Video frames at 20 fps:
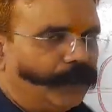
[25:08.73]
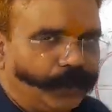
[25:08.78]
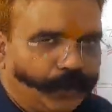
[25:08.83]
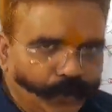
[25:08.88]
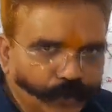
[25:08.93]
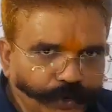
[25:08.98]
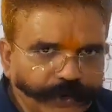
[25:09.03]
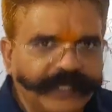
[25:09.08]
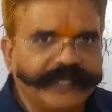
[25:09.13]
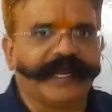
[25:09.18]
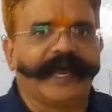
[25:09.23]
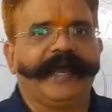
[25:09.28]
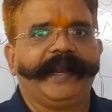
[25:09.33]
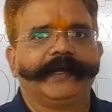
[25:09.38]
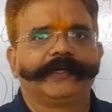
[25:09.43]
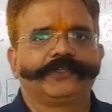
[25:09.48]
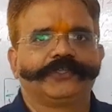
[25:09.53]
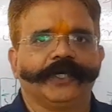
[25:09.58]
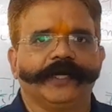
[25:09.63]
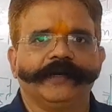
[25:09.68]
to the
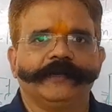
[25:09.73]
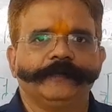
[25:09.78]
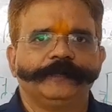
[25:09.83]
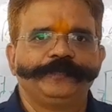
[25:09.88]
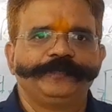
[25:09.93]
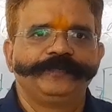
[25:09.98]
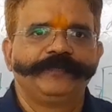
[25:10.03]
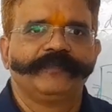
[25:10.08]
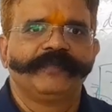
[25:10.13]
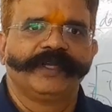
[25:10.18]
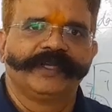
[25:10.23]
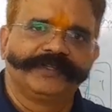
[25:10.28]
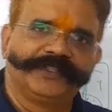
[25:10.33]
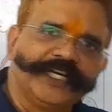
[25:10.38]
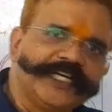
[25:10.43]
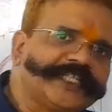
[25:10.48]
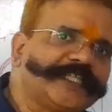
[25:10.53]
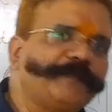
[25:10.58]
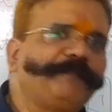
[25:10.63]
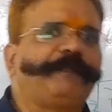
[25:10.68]
direction
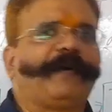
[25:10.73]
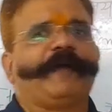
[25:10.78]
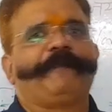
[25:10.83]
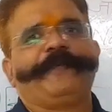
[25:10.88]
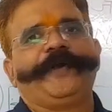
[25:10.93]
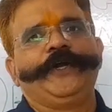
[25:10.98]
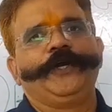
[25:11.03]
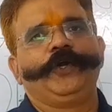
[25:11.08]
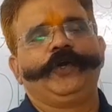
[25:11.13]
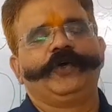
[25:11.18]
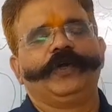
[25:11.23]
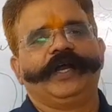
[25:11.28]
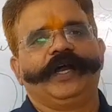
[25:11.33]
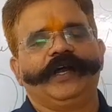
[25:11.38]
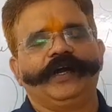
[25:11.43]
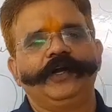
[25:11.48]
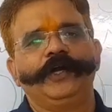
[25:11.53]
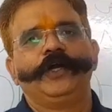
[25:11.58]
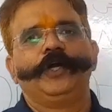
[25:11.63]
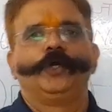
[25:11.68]
just
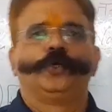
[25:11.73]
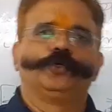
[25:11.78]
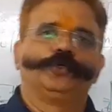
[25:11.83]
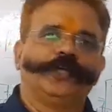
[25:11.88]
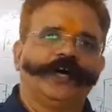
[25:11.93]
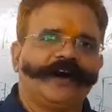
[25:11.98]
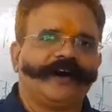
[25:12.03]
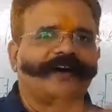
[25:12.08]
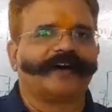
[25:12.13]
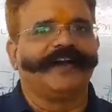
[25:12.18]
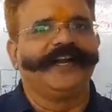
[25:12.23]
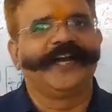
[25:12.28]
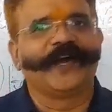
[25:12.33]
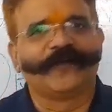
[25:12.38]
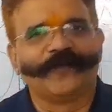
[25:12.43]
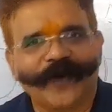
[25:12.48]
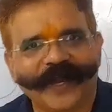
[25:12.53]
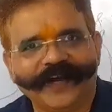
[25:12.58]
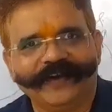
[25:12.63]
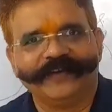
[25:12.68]
perpendicular to the earlier
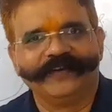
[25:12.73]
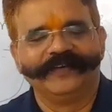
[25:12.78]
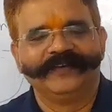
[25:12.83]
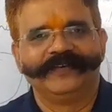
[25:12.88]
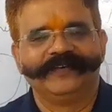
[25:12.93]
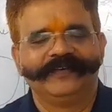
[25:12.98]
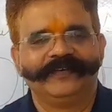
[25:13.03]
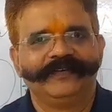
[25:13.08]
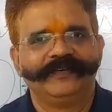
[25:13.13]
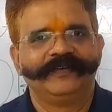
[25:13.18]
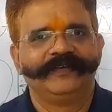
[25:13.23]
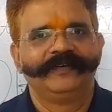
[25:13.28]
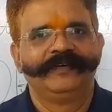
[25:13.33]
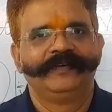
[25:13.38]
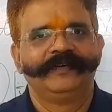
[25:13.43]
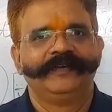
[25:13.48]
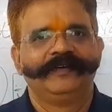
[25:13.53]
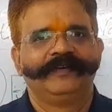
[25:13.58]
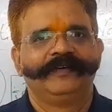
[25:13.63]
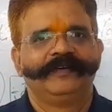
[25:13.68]
one.
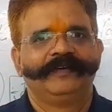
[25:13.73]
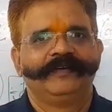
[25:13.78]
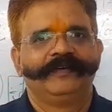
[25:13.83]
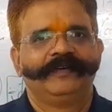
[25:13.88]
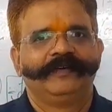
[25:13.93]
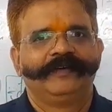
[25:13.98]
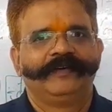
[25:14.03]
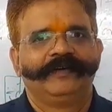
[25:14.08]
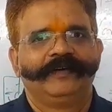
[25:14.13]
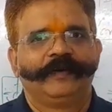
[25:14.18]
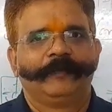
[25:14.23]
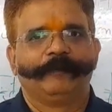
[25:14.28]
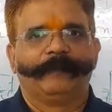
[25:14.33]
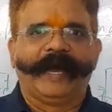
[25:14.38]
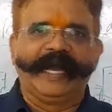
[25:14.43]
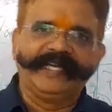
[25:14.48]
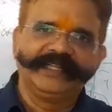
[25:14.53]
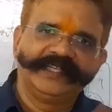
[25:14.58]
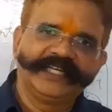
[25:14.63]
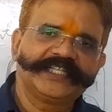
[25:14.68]

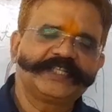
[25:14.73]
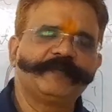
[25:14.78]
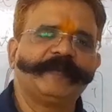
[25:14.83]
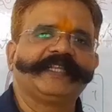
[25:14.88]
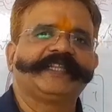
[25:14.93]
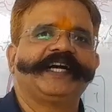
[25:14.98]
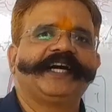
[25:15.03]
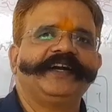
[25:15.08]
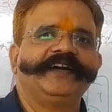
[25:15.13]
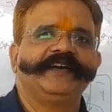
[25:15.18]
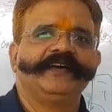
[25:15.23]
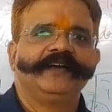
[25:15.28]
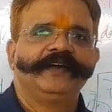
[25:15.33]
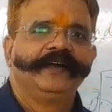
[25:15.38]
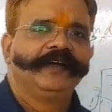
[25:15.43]
By this method,